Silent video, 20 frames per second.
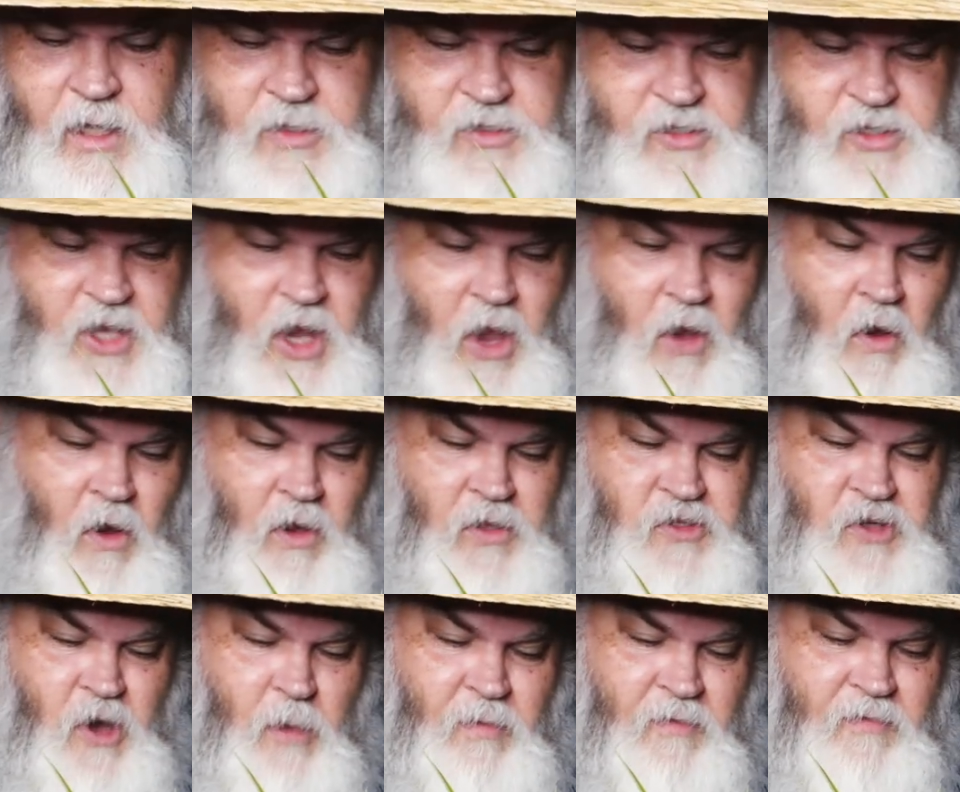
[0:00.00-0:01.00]
to go on
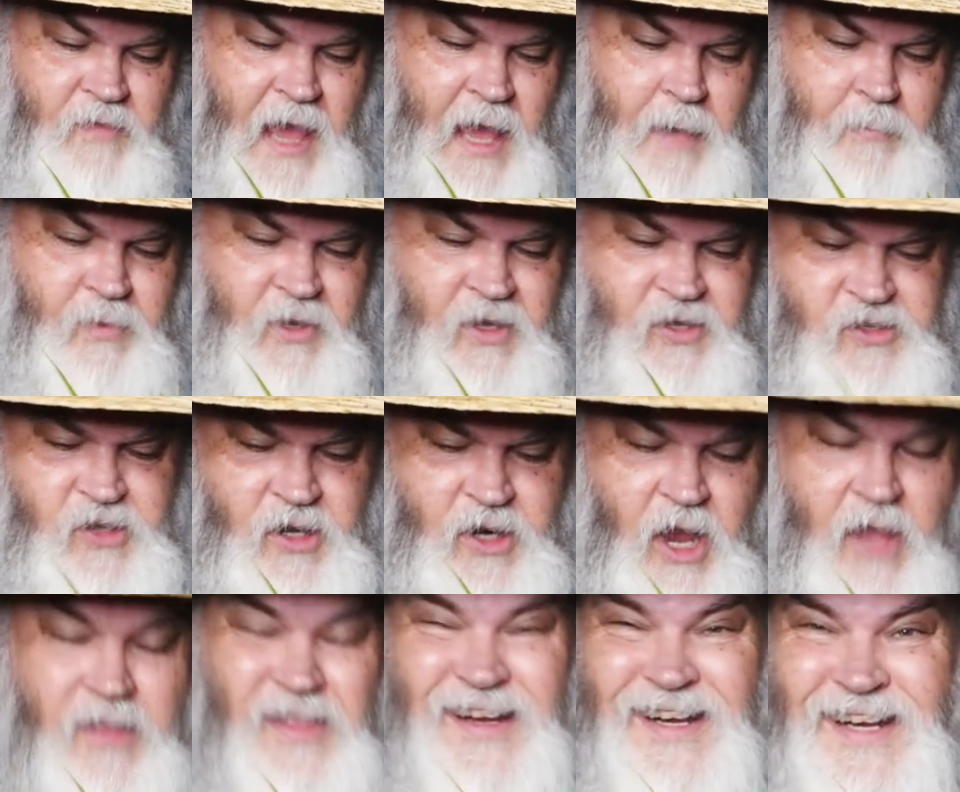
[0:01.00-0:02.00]
top of that, because I
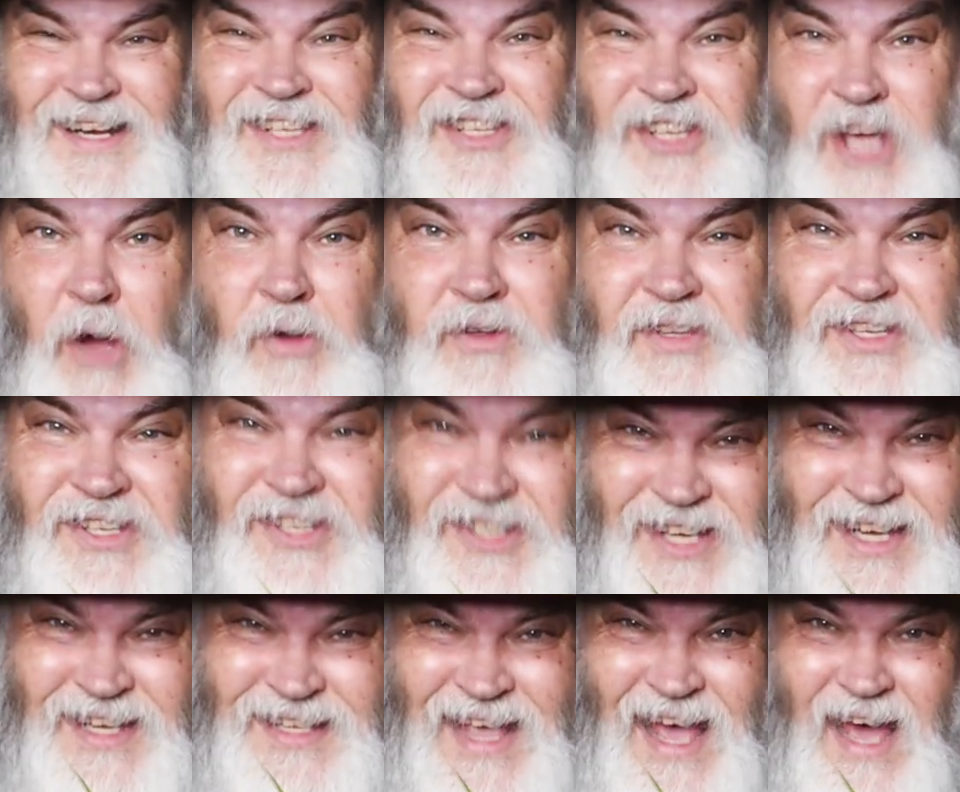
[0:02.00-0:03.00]
know that it is going to
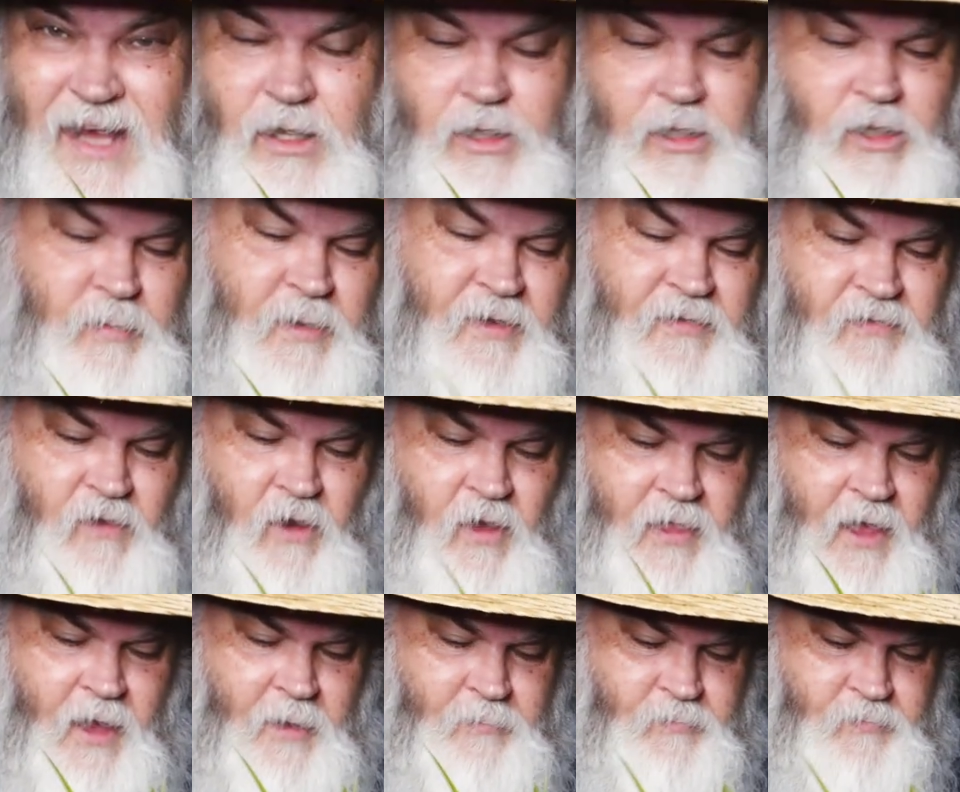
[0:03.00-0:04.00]
sink down a little bit
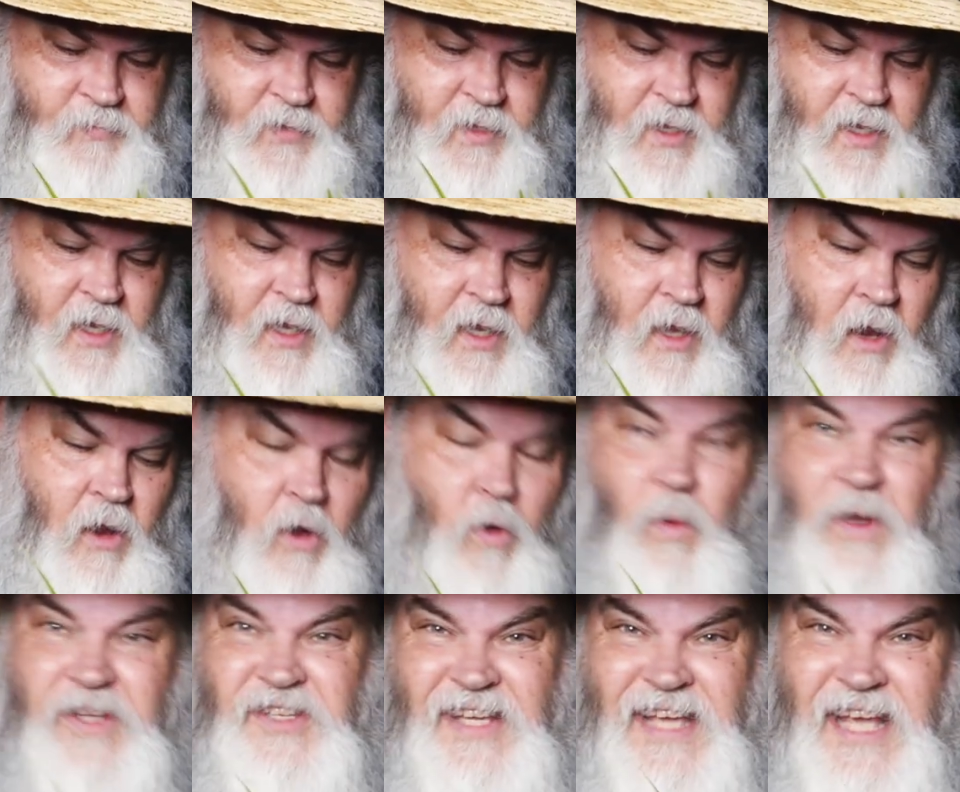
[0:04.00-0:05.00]
further
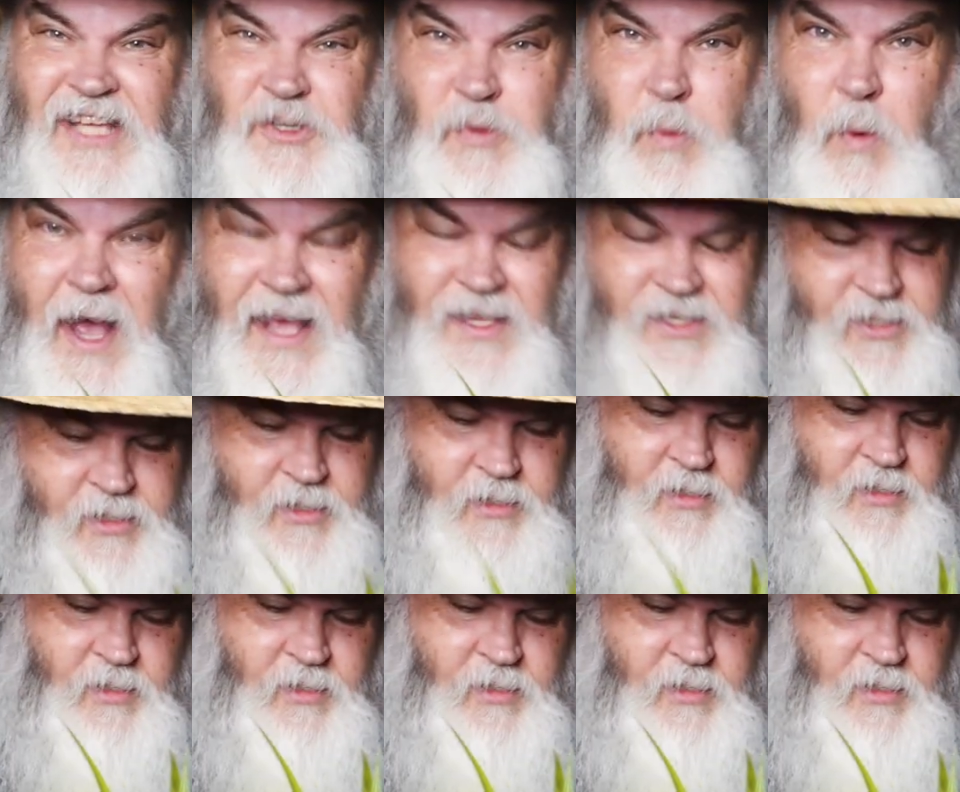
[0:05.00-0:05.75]
once it gets wet,